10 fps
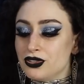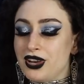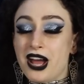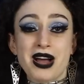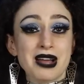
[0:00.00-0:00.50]
So
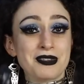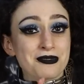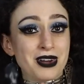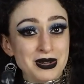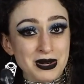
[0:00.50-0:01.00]
now I have a
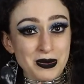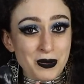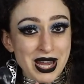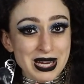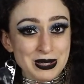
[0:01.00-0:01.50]
fun
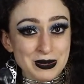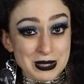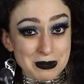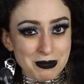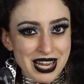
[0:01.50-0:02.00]
way to
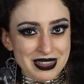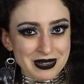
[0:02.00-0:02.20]
display